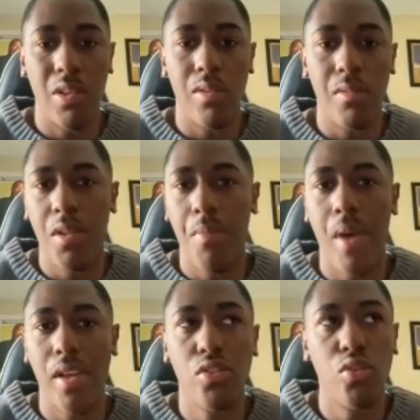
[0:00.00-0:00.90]
best
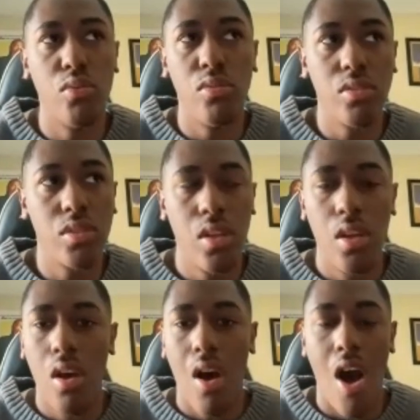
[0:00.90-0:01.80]
tools.
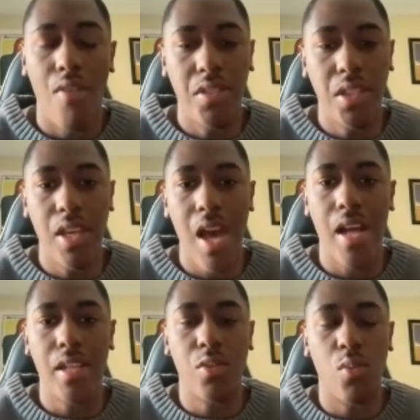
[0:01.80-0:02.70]
Obviously, he adds
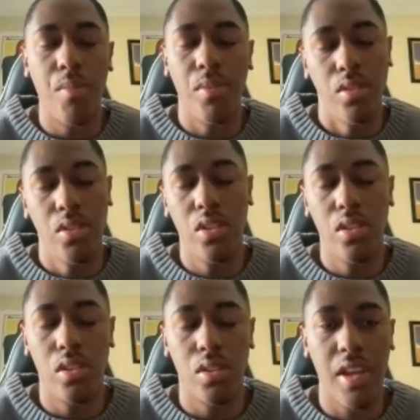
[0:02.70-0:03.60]
weapons to
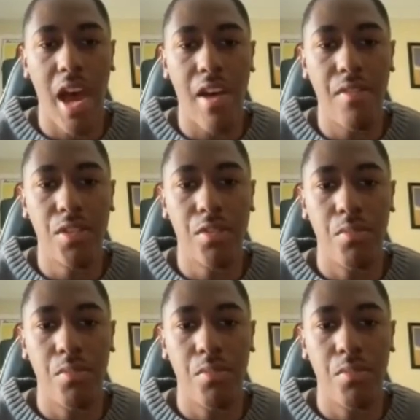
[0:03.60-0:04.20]
Cavs moving